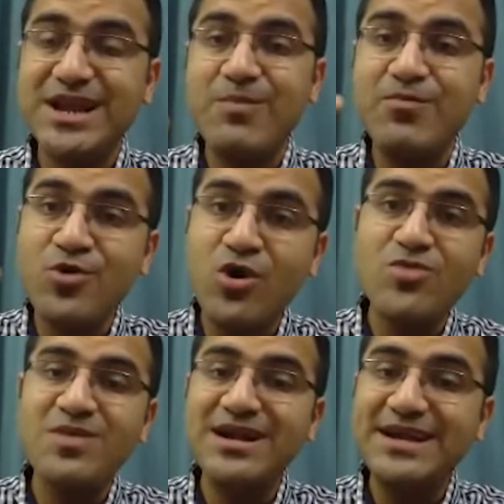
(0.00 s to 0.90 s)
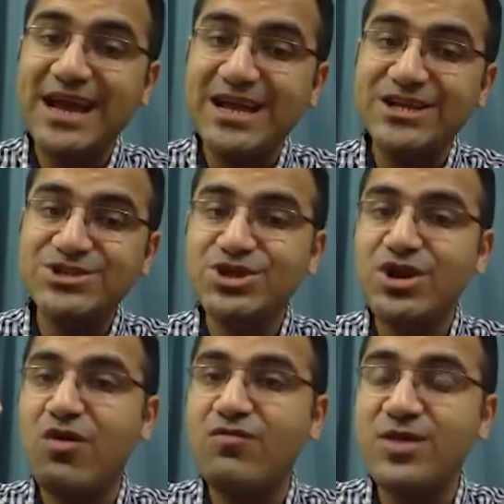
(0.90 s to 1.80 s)
abnormal dilation
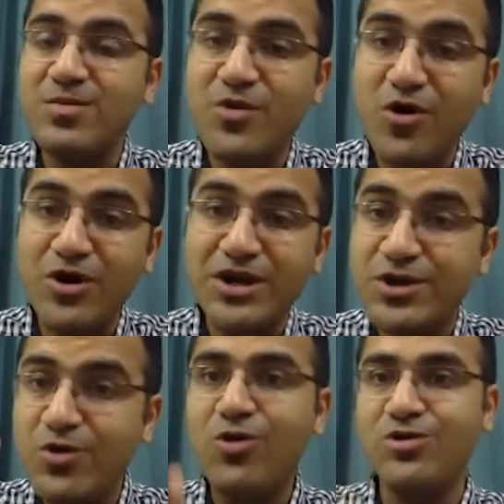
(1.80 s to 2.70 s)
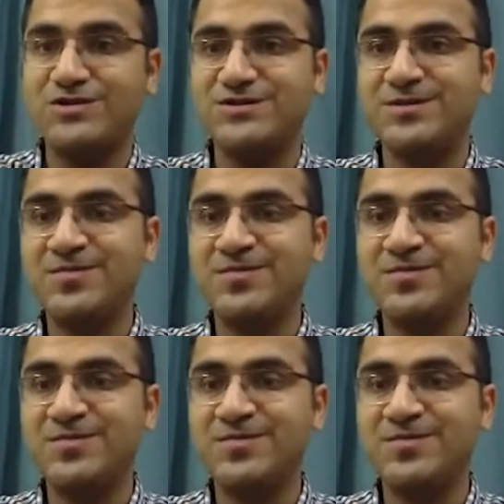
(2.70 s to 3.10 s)
of the bronchioles